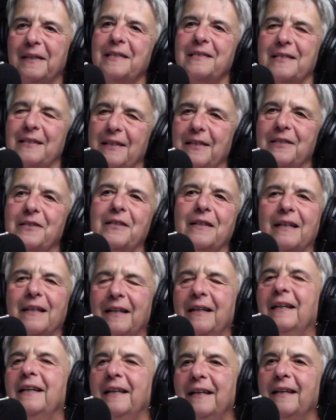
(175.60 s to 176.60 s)
Let's listen.
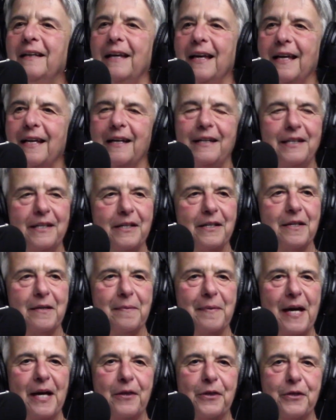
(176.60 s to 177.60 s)
And I did it
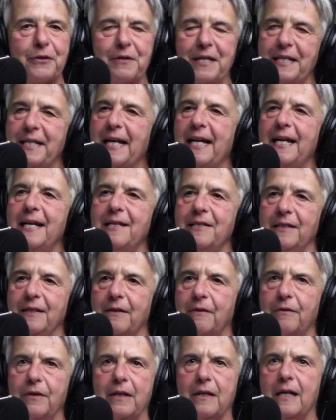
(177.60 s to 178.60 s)
about 3 days,
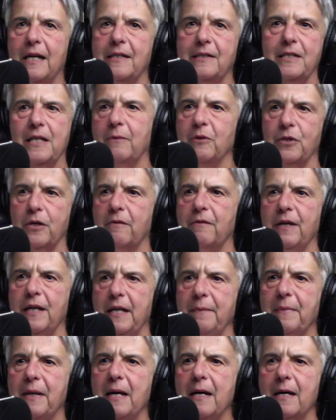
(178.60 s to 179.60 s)
and I realized I was
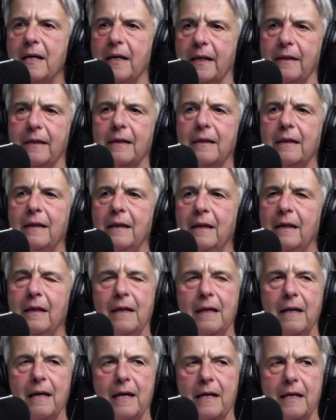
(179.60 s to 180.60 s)
already behind.
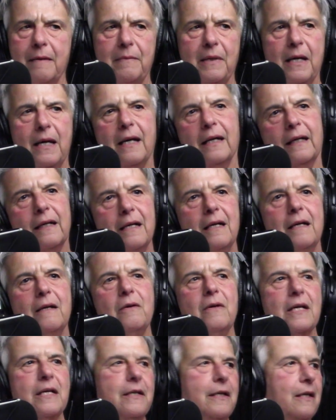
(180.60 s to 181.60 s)
And I'm like, oh,
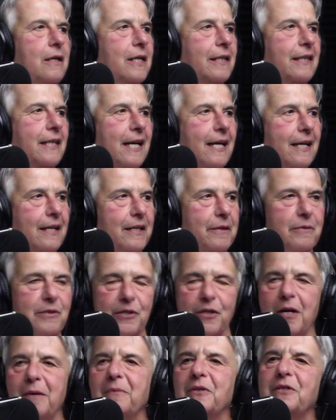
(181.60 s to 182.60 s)
I didn't like that. And it
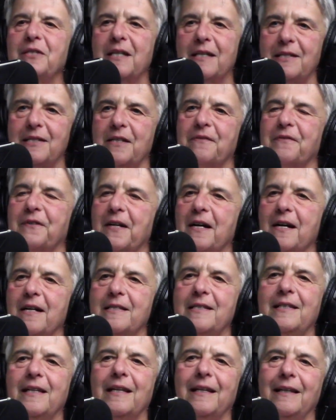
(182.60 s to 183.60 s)
was almost as if
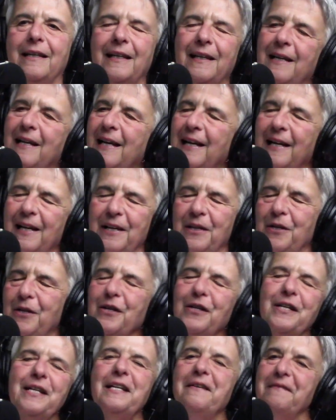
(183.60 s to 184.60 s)
God said,
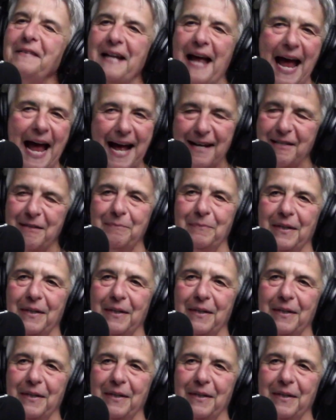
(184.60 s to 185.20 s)
you didn't even ask